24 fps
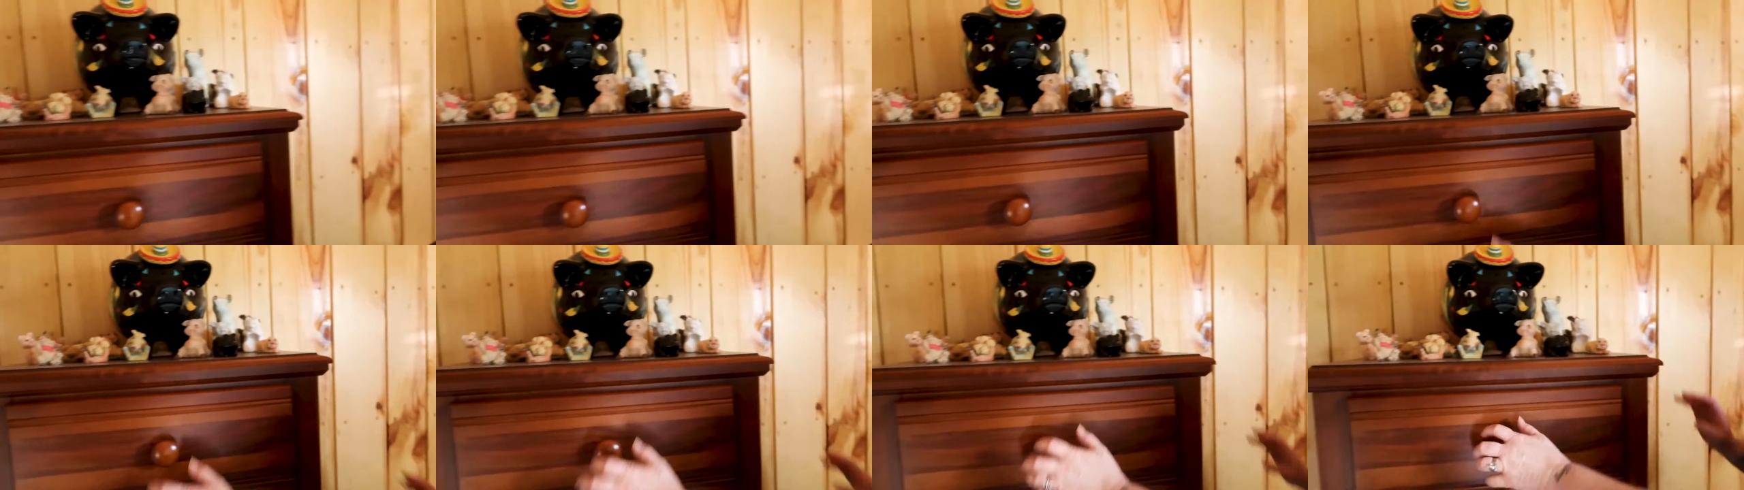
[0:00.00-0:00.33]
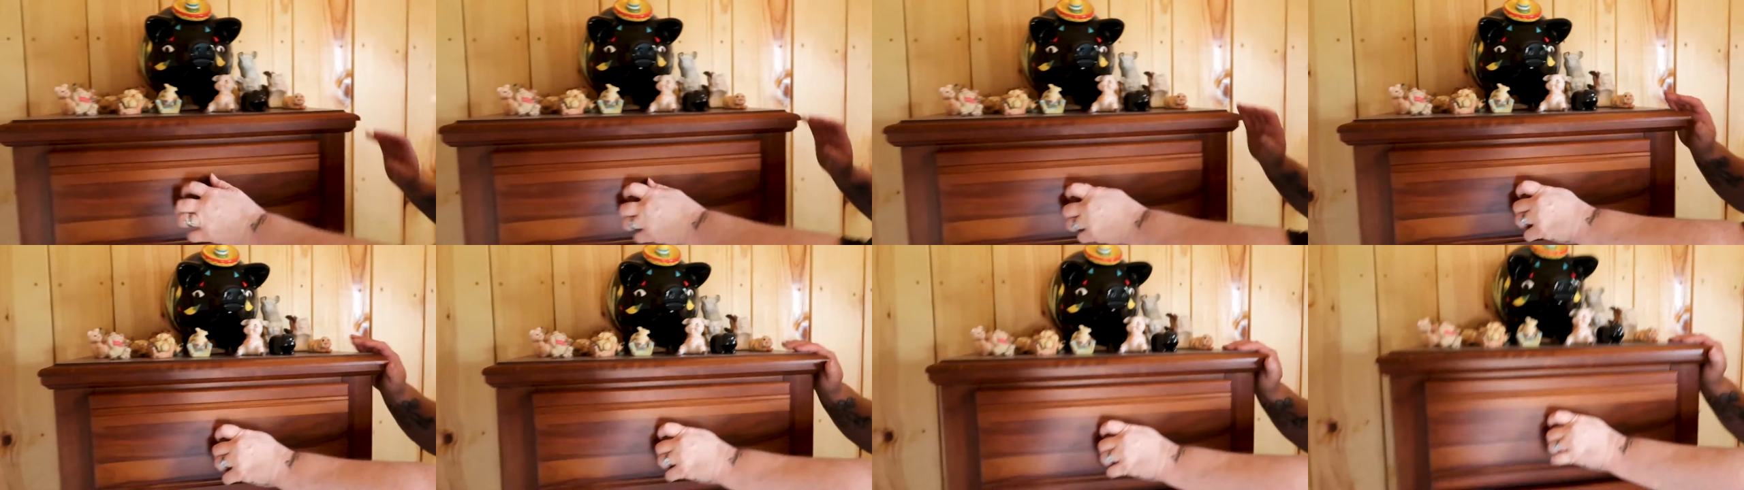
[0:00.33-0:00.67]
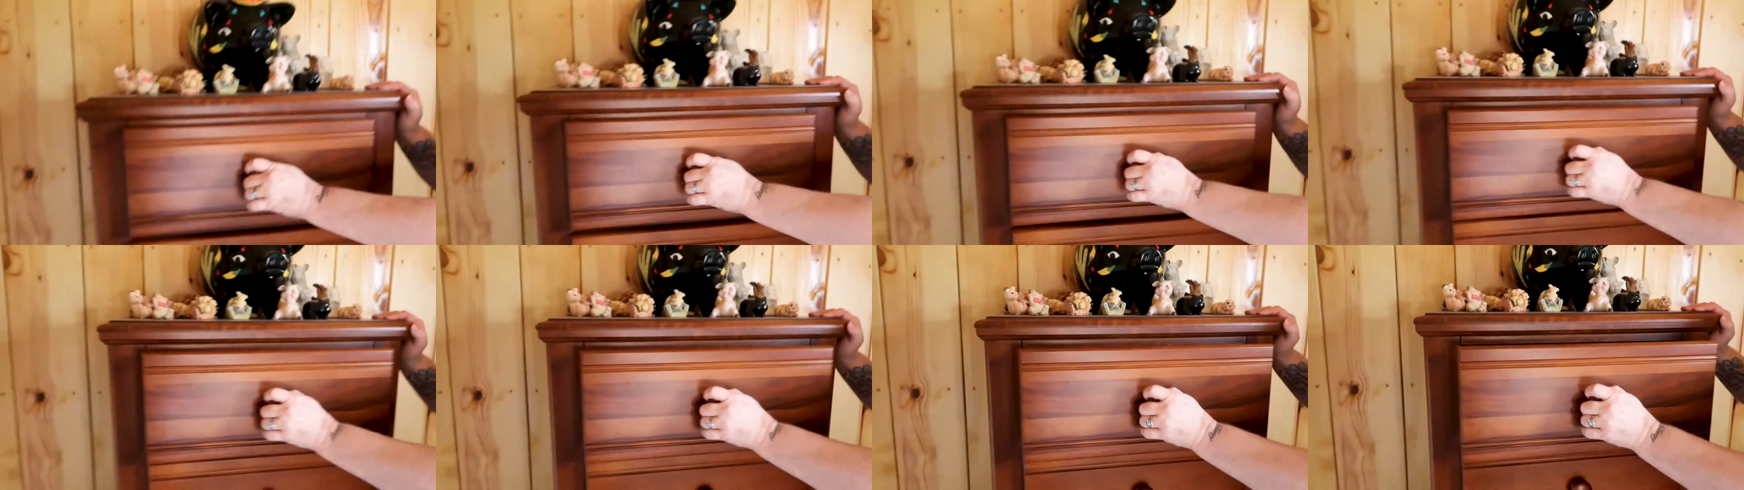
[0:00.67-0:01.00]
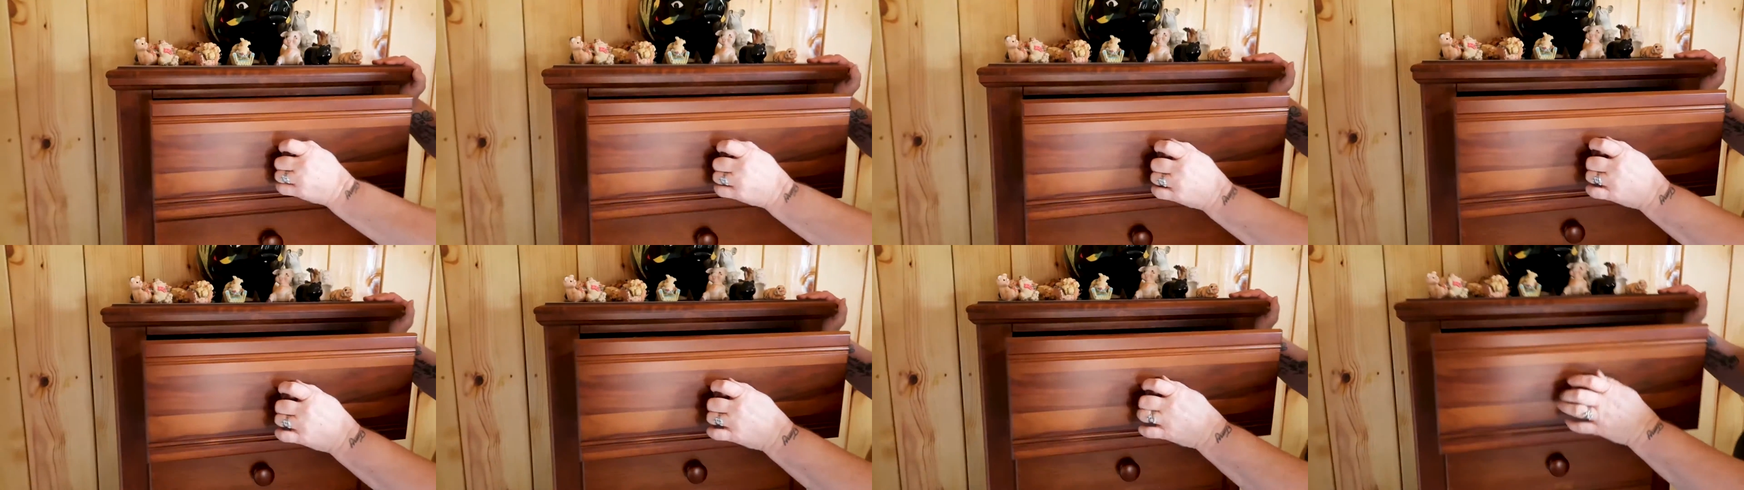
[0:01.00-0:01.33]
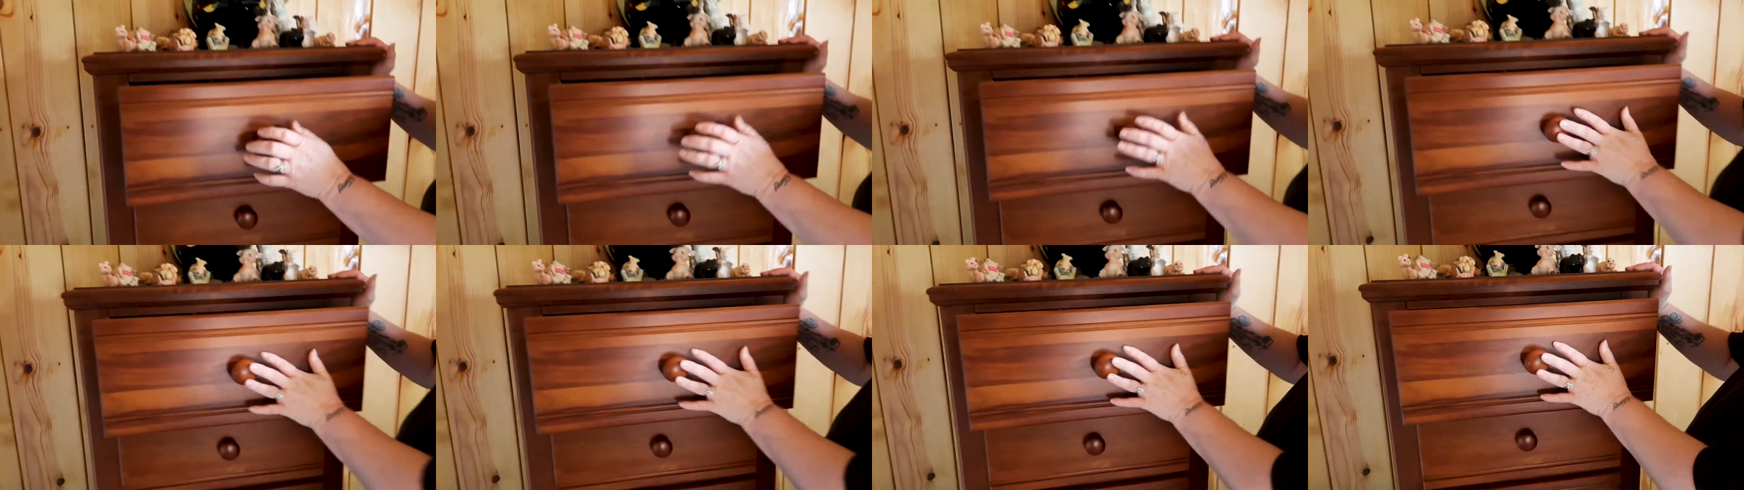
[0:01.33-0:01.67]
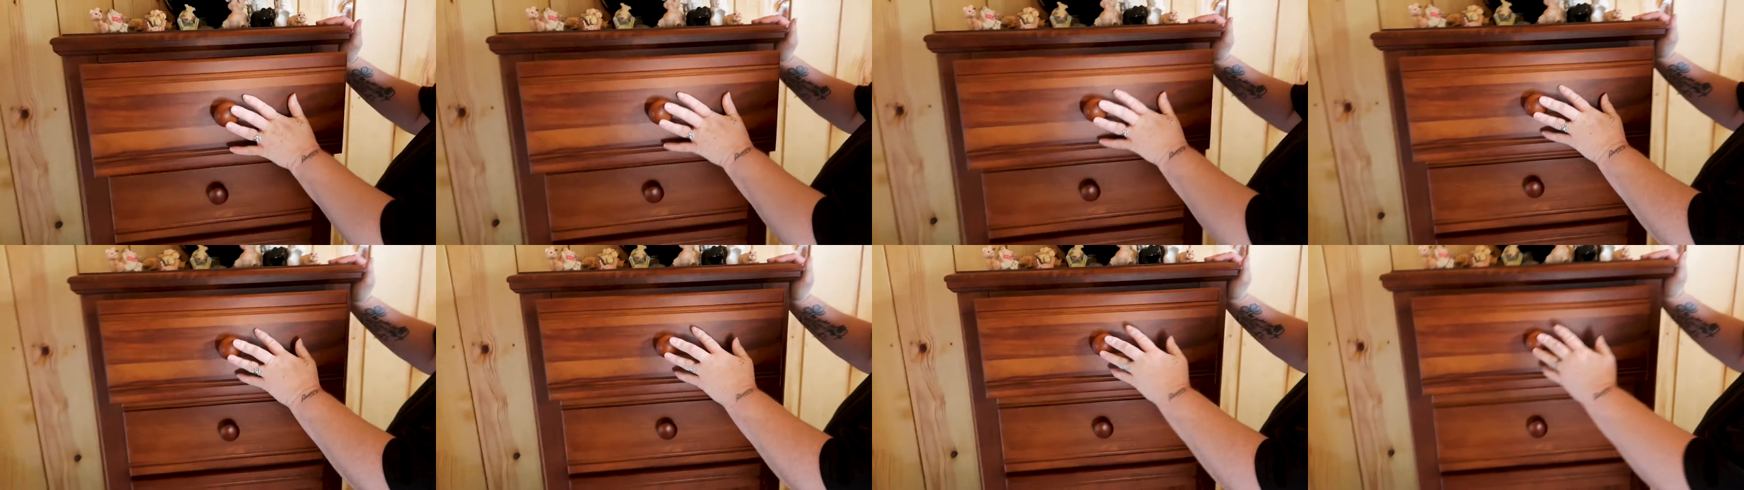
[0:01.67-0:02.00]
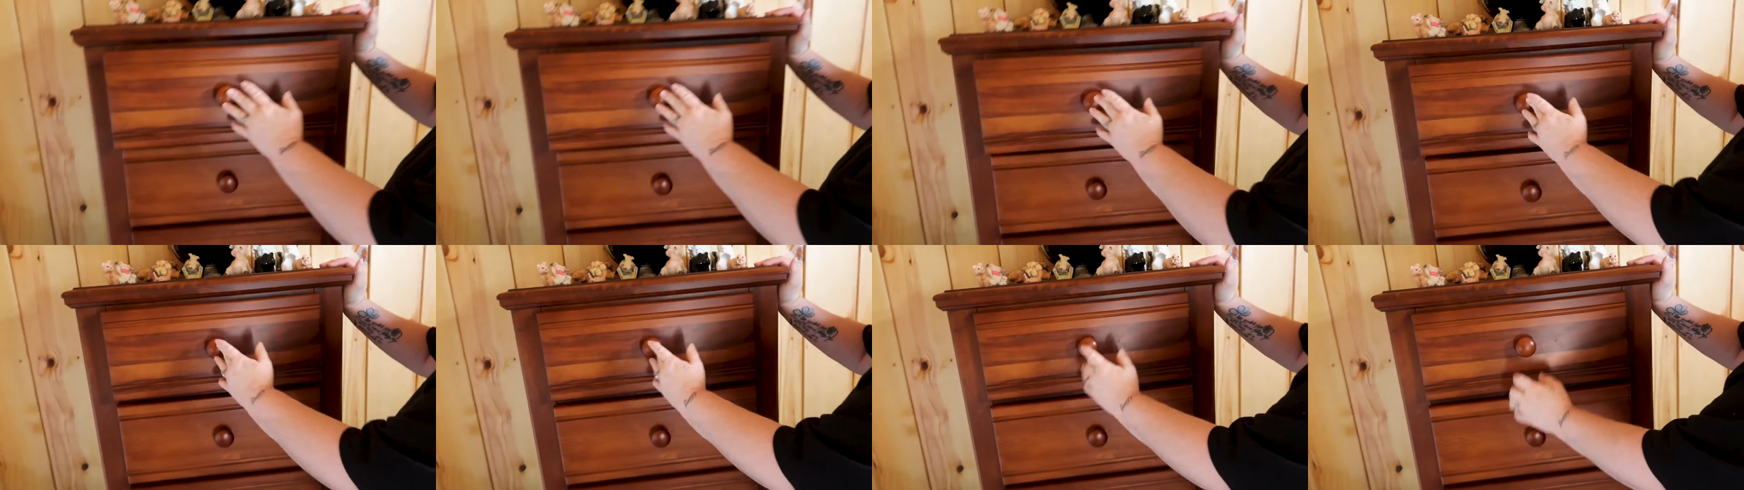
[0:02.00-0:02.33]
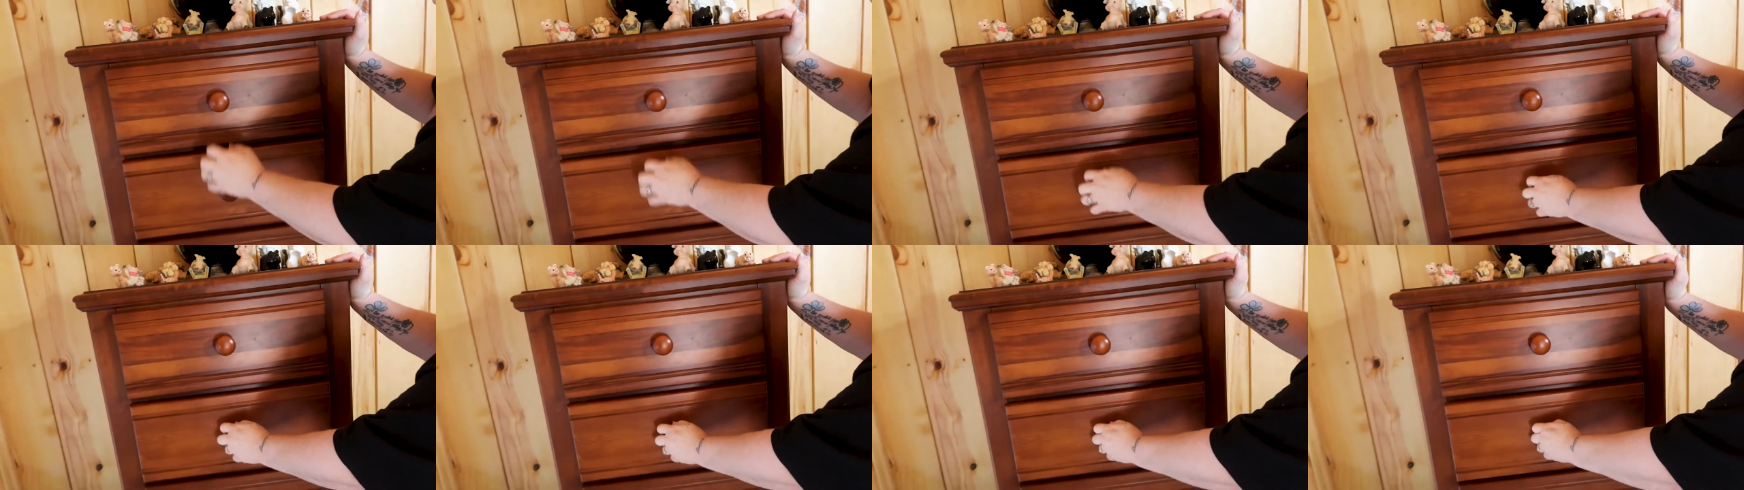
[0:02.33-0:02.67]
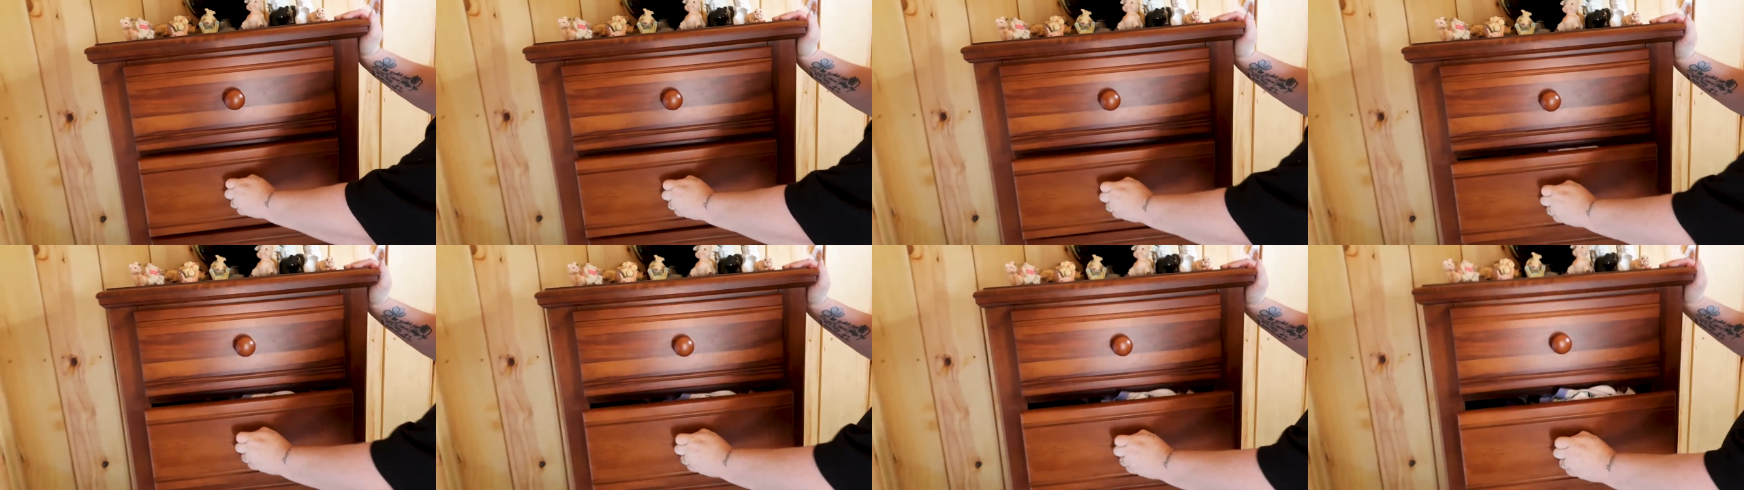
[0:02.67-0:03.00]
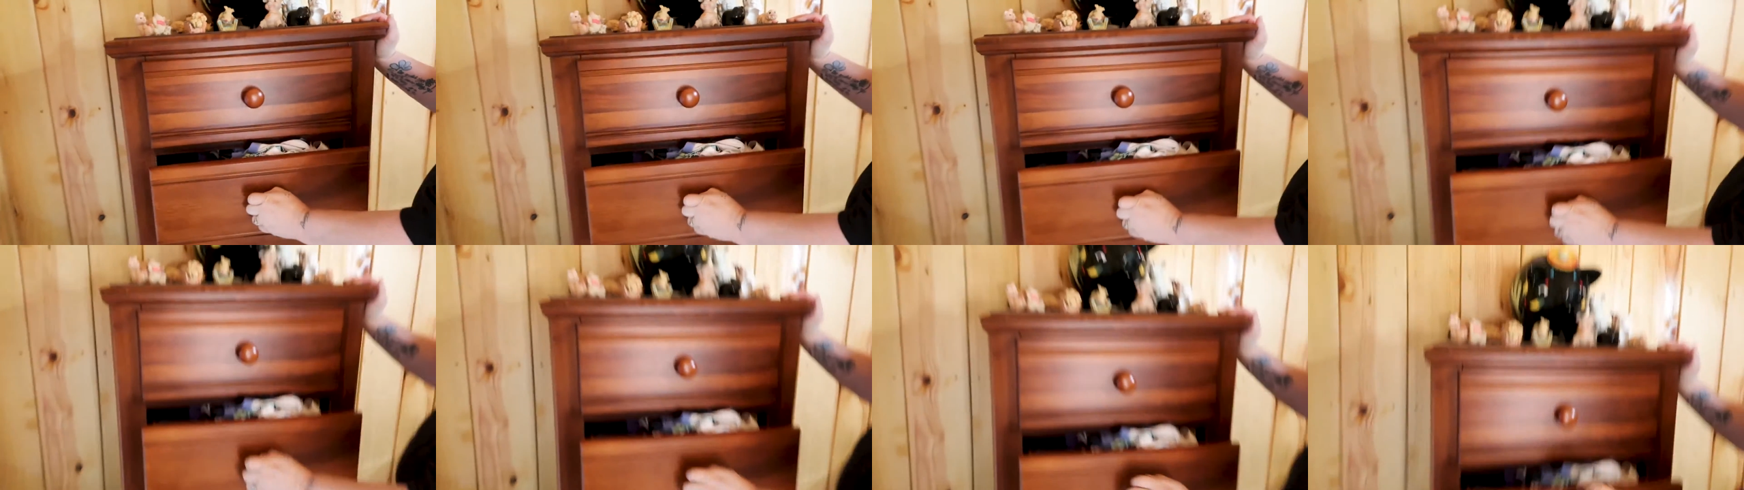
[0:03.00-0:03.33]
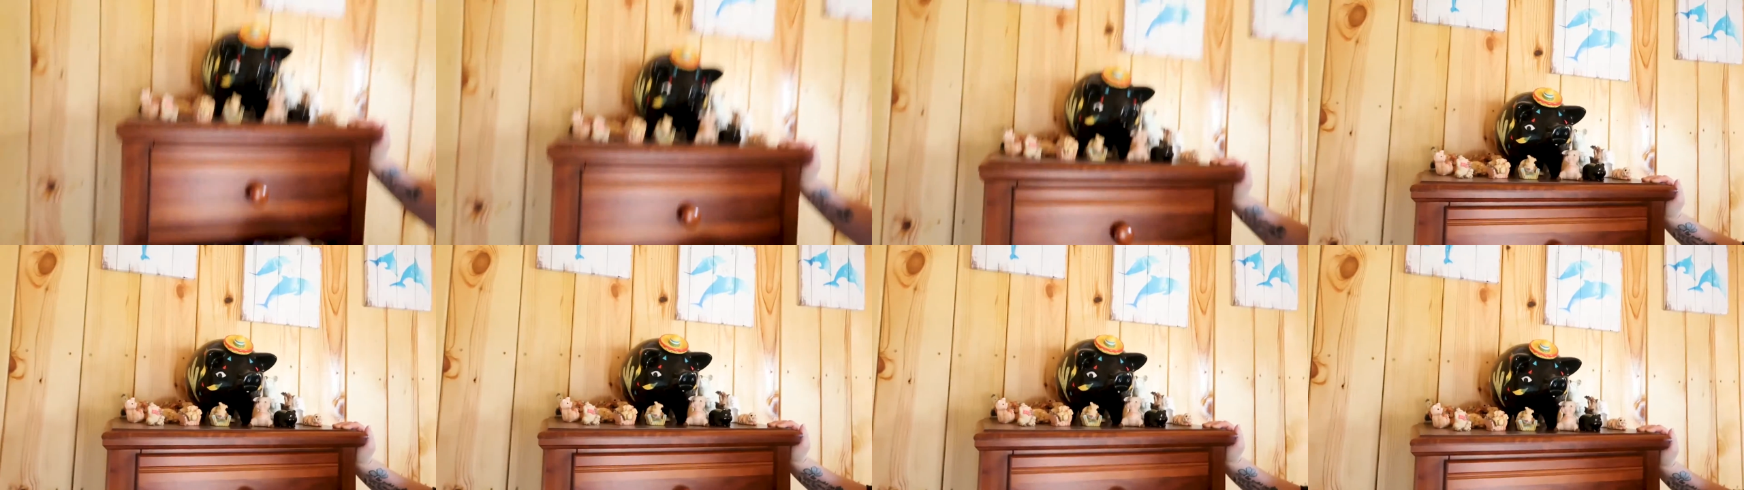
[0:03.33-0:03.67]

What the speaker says: No face is visible, so there are no lips to read.